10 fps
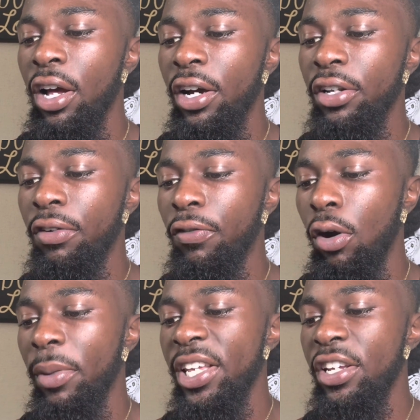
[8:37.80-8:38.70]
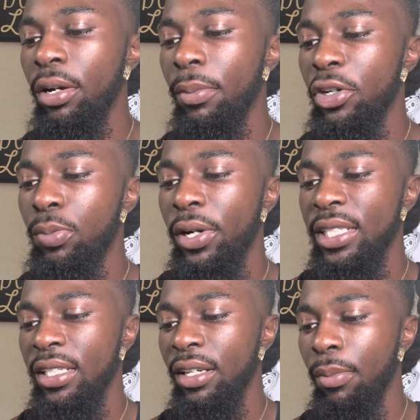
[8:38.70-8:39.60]
under former e-commerce
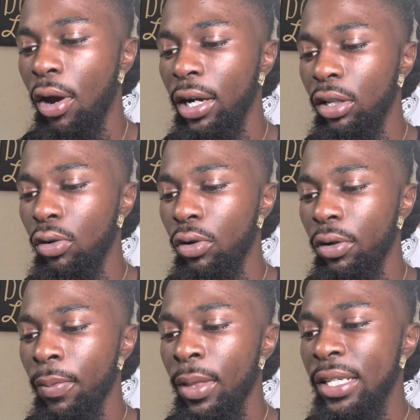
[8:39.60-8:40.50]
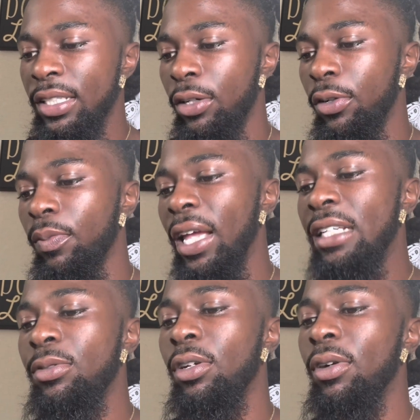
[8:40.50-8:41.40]
president Mark Lore. So as
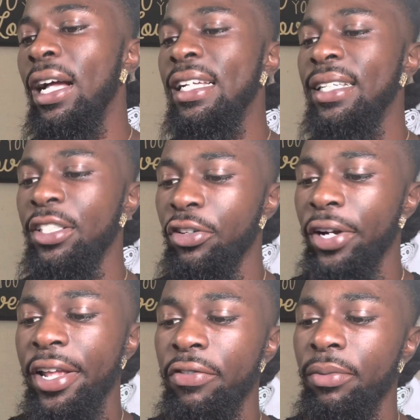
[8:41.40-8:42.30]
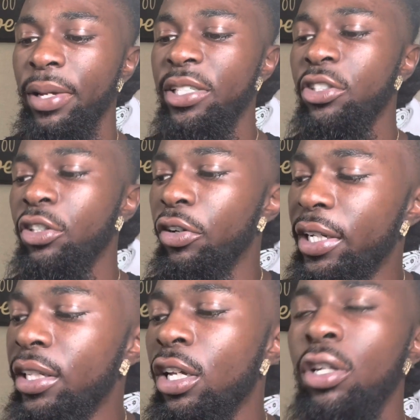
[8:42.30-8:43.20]
we know, guys, that's great information, great
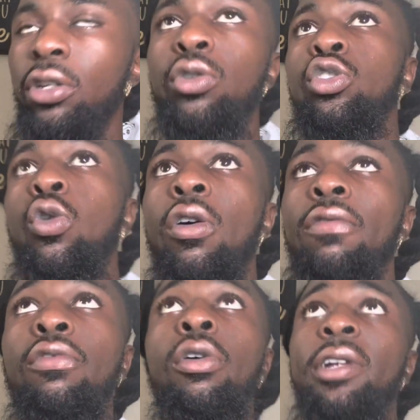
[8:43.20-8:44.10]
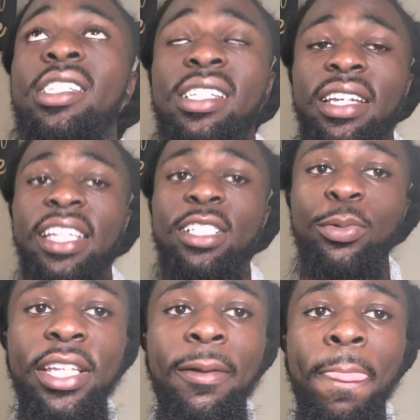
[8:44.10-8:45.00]
news going forward into next
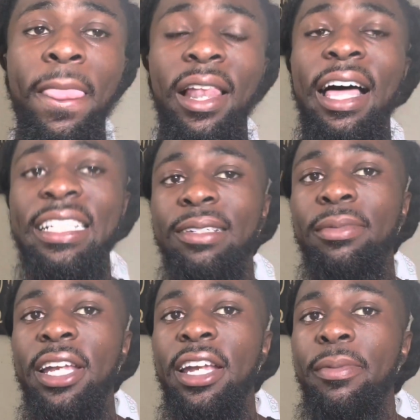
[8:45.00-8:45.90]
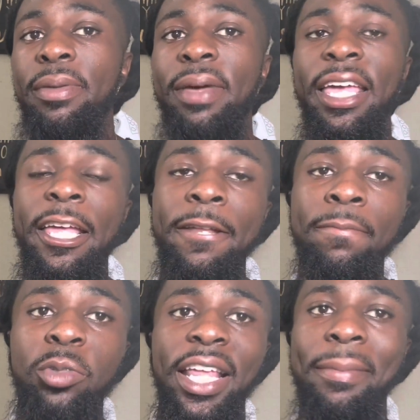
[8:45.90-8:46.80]
week. Lots of money to be made.
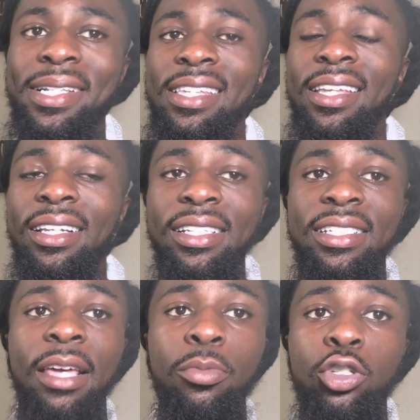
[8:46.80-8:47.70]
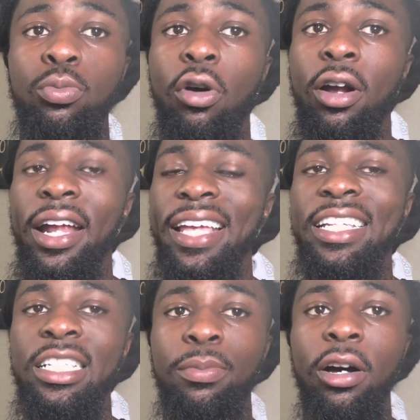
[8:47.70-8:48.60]
Stay meticulous, stay smart, aim
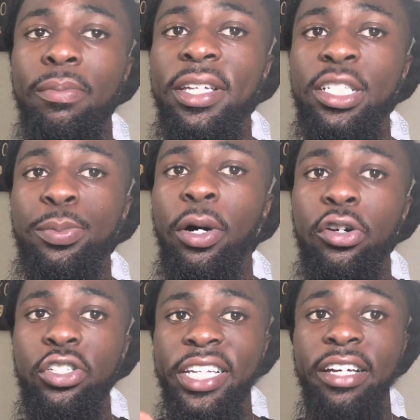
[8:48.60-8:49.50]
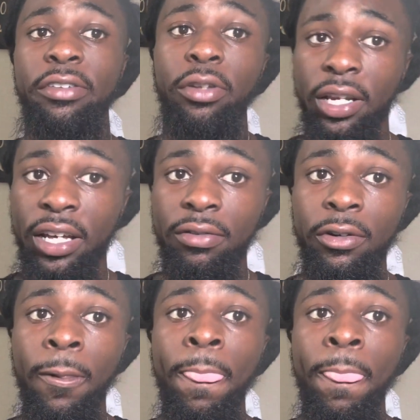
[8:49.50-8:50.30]
small, miss small, stay on your level